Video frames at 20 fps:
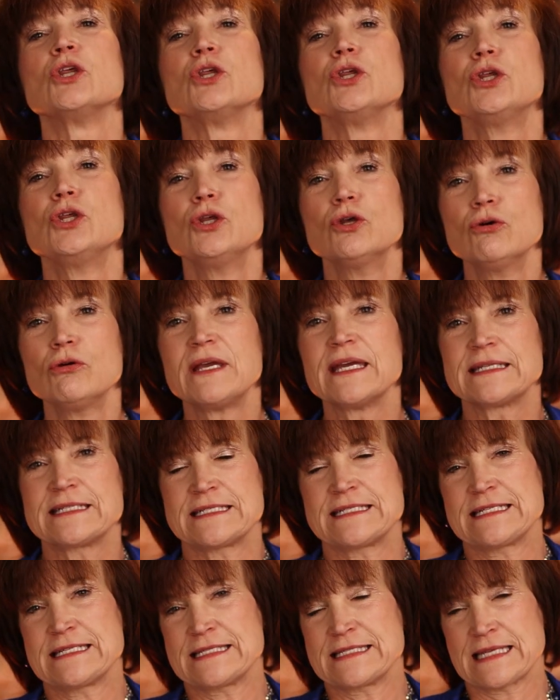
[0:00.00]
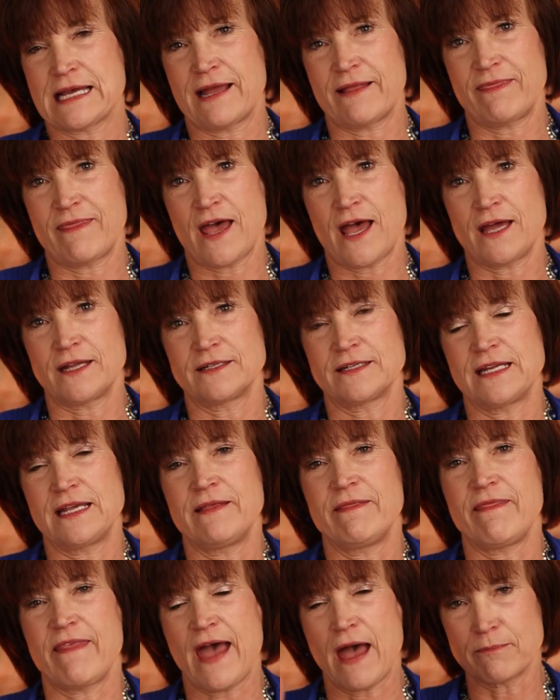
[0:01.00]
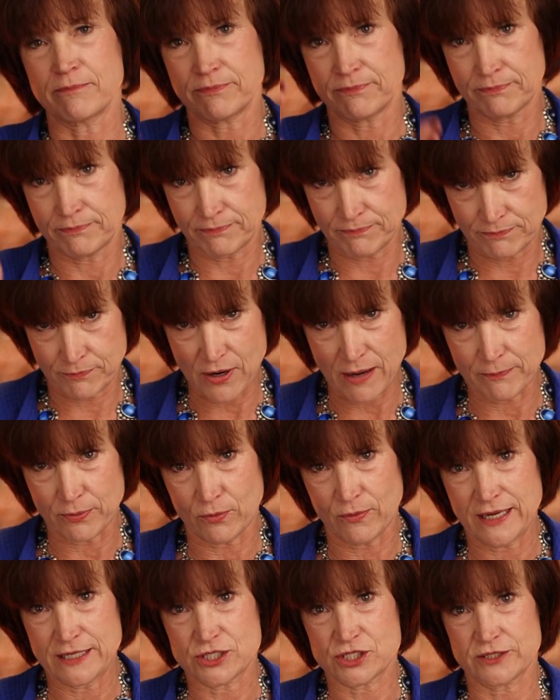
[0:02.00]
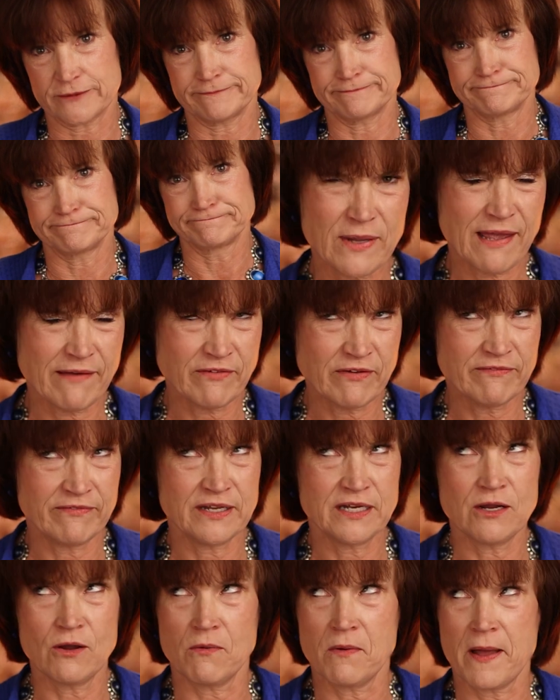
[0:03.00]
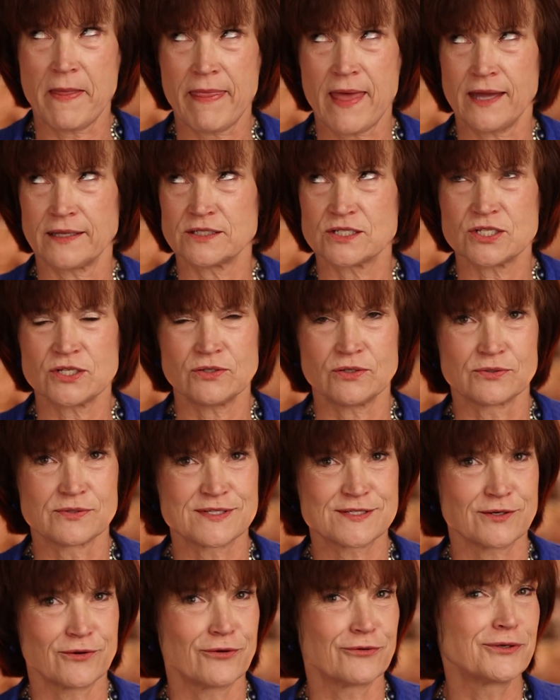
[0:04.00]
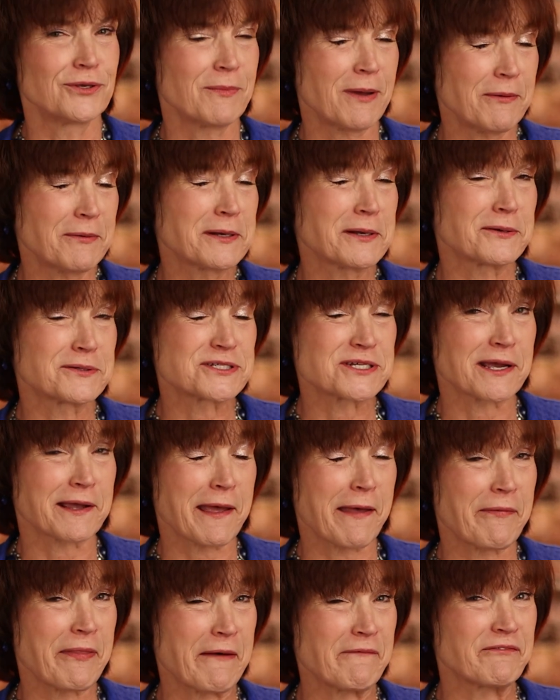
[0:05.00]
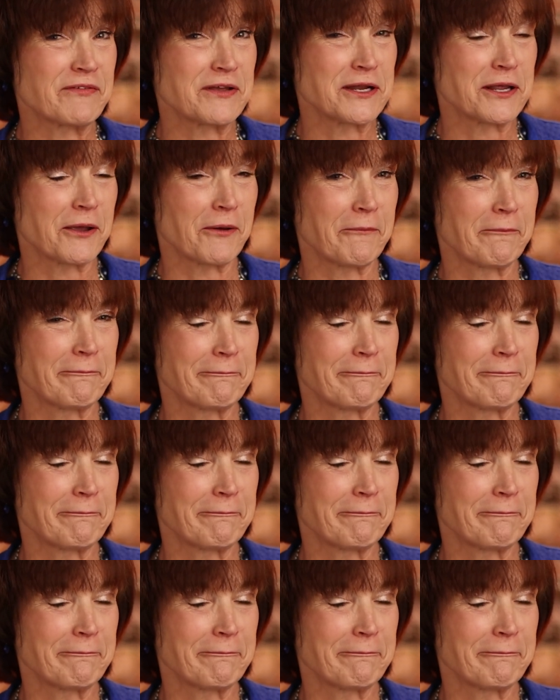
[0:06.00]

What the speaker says: You get to decide that in that preparation. We have a video on that too, so you might want to go check out that video.